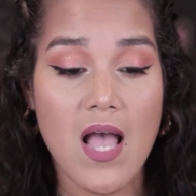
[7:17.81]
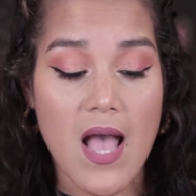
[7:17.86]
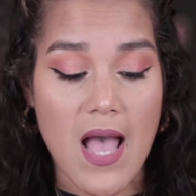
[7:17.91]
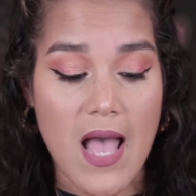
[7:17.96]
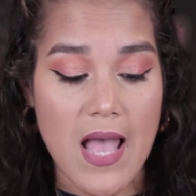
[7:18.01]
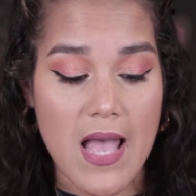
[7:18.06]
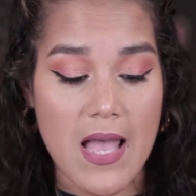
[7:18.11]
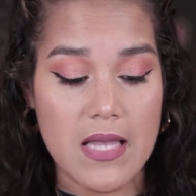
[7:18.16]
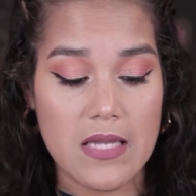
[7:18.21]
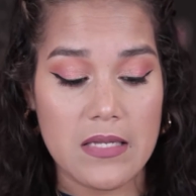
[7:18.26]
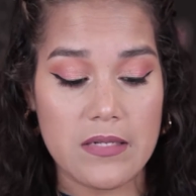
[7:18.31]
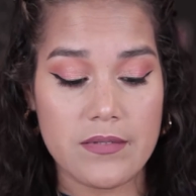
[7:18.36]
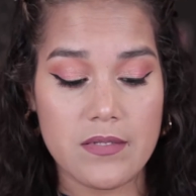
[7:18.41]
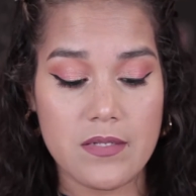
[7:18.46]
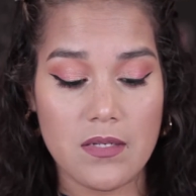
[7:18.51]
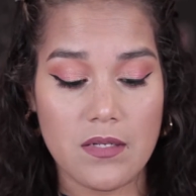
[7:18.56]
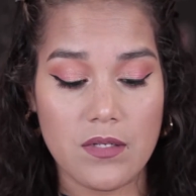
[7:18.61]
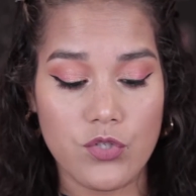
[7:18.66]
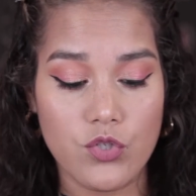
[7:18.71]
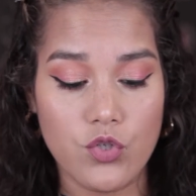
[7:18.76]

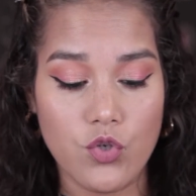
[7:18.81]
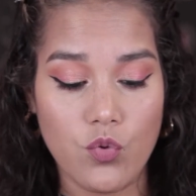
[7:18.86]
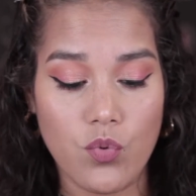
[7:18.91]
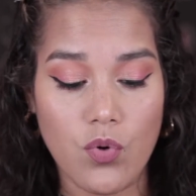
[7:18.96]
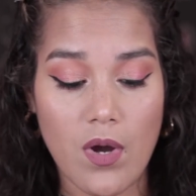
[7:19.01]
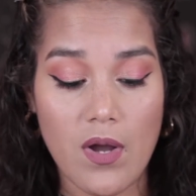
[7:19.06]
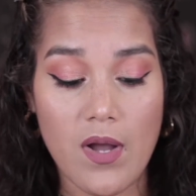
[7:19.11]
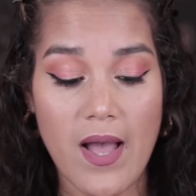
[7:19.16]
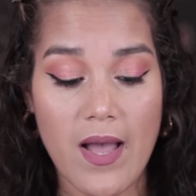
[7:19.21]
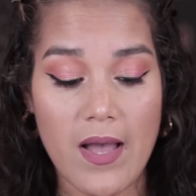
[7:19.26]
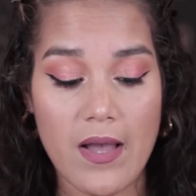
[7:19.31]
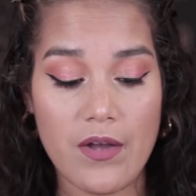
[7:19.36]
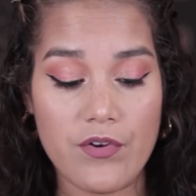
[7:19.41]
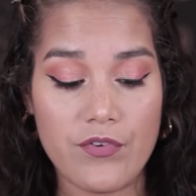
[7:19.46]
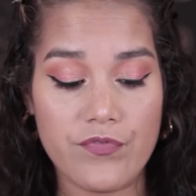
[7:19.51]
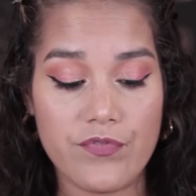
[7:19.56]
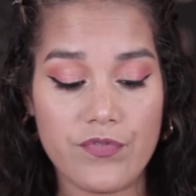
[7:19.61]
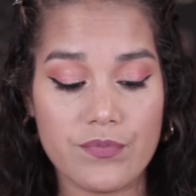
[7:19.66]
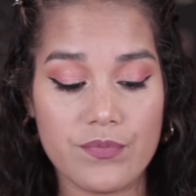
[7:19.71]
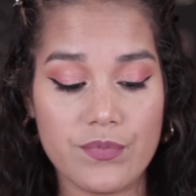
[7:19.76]
and you will
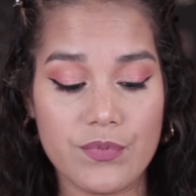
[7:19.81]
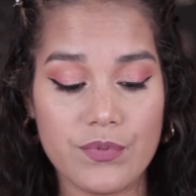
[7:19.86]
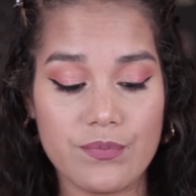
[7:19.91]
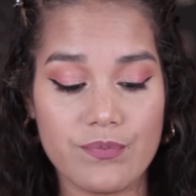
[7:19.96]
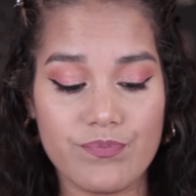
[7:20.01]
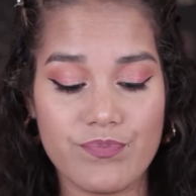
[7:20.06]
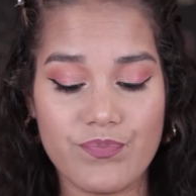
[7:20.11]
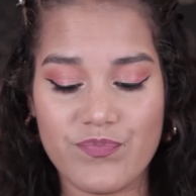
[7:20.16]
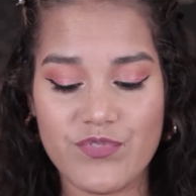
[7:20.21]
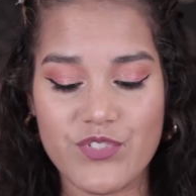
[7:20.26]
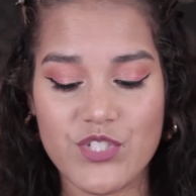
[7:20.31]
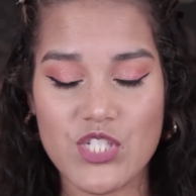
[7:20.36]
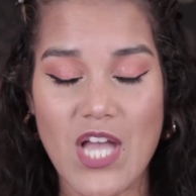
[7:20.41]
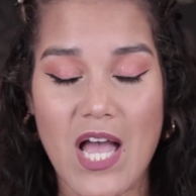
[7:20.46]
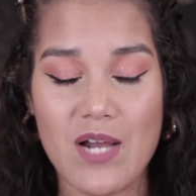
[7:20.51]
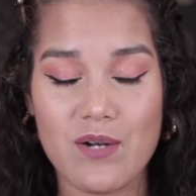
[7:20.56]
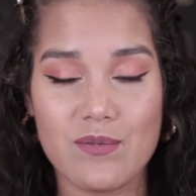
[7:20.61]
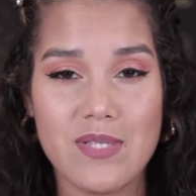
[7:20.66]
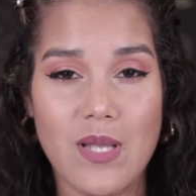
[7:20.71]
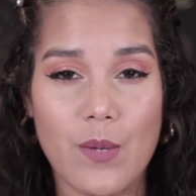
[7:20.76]
have
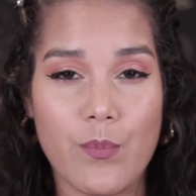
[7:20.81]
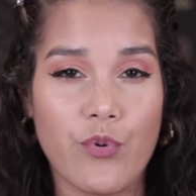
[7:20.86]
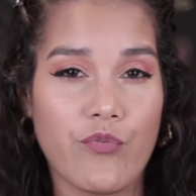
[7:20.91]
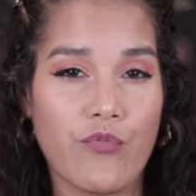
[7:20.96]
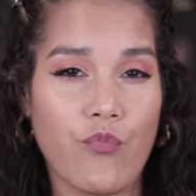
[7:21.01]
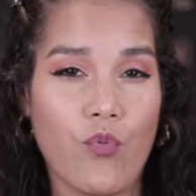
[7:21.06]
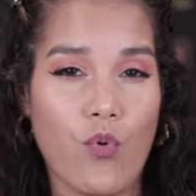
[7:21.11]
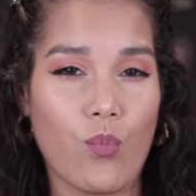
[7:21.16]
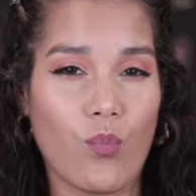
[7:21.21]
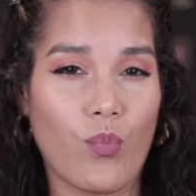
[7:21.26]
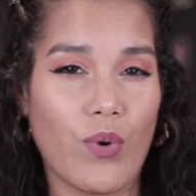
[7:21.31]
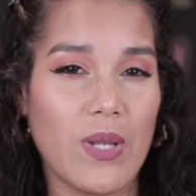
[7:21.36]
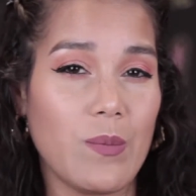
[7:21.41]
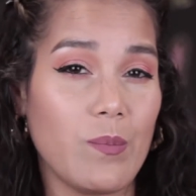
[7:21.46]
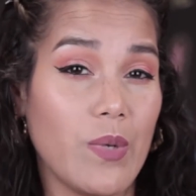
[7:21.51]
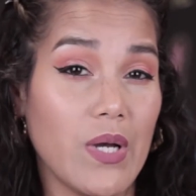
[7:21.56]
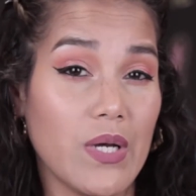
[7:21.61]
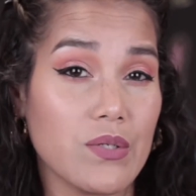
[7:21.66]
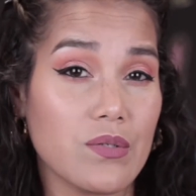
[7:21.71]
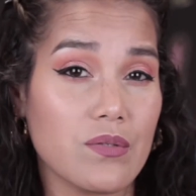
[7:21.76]
shadows that perform way
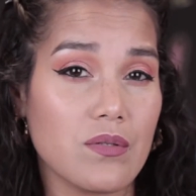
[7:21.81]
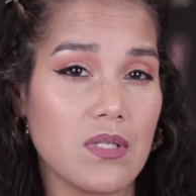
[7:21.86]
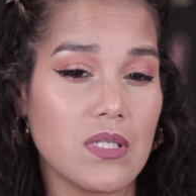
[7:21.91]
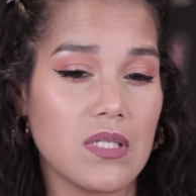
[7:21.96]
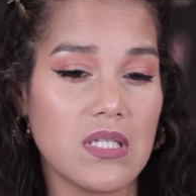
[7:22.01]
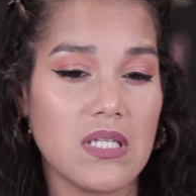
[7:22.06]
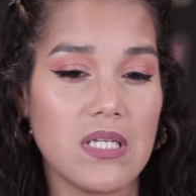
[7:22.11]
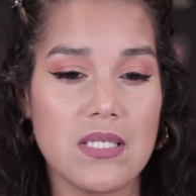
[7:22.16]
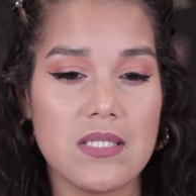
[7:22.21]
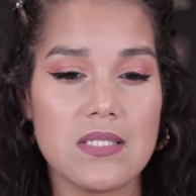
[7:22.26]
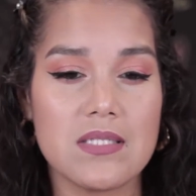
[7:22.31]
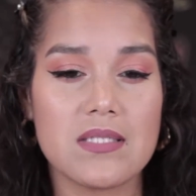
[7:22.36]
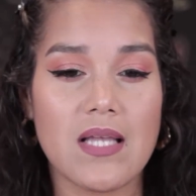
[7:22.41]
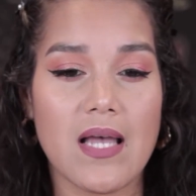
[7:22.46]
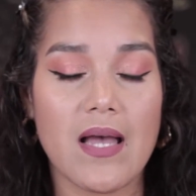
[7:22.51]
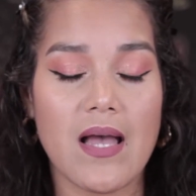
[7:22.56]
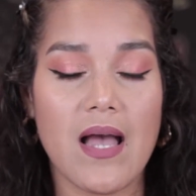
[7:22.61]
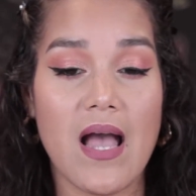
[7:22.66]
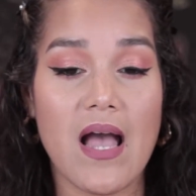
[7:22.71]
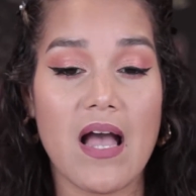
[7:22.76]
better than these,
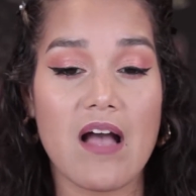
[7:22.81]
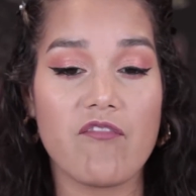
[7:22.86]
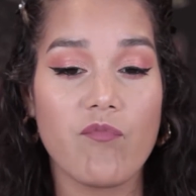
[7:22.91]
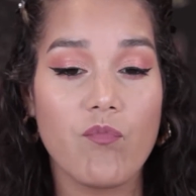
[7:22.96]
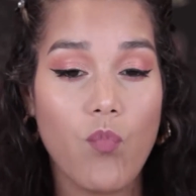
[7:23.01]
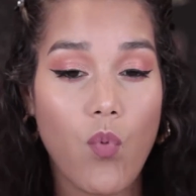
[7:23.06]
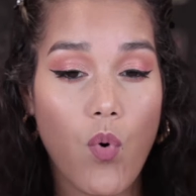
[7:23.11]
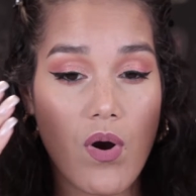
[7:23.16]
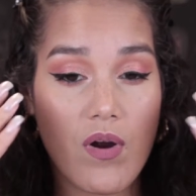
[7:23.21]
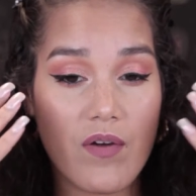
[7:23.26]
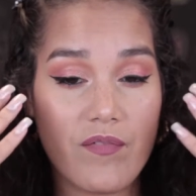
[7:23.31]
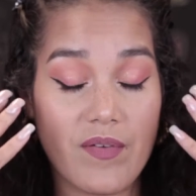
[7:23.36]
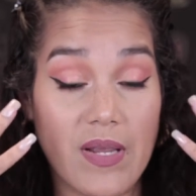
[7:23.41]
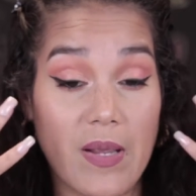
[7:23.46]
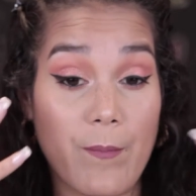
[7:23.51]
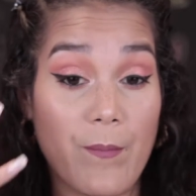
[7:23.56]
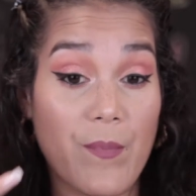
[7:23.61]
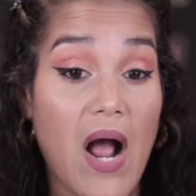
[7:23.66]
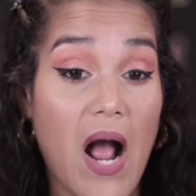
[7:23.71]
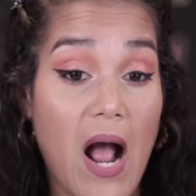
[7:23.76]
that have more of a
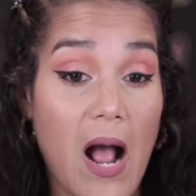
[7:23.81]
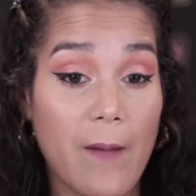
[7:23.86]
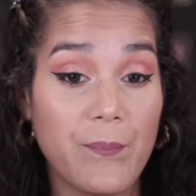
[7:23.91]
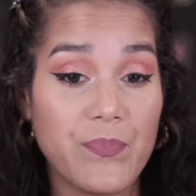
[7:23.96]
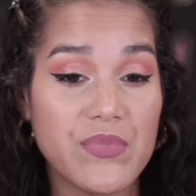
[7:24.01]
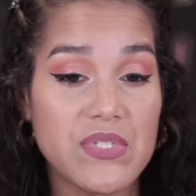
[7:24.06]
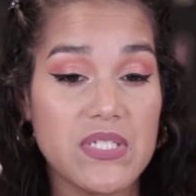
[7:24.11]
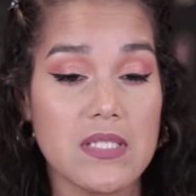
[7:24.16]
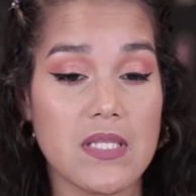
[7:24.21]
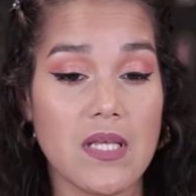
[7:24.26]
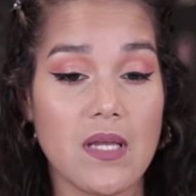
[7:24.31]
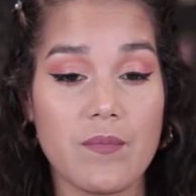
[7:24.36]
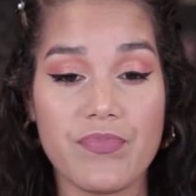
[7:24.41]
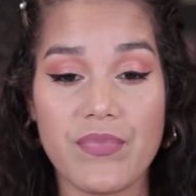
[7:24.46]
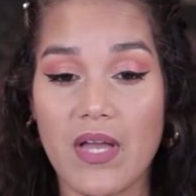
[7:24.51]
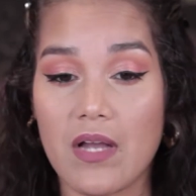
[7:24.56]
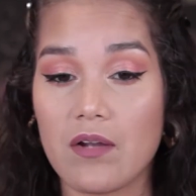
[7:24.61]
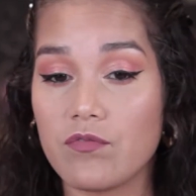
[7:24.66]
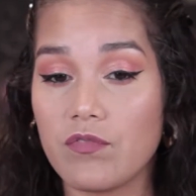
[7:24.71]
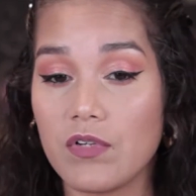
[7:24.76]
pop to them,
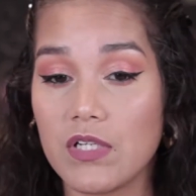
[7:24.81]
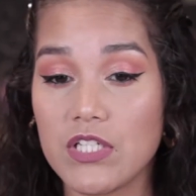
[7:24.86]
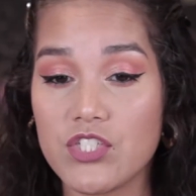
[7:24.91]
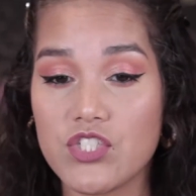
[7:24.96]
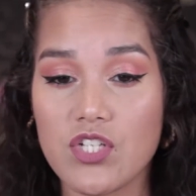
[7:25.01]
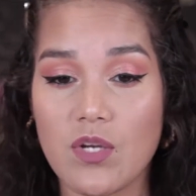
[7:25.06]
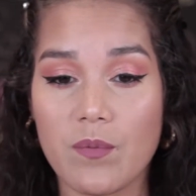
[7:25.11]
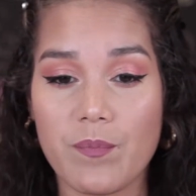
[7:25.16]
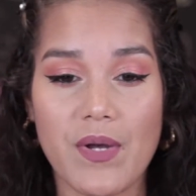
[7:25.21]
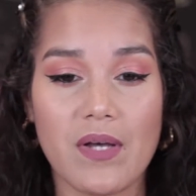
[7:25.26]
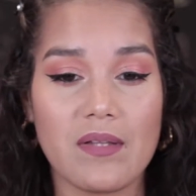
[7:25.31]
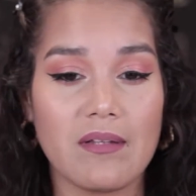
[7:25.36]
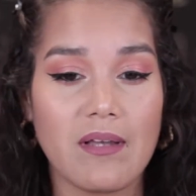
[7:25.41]
that really jump out.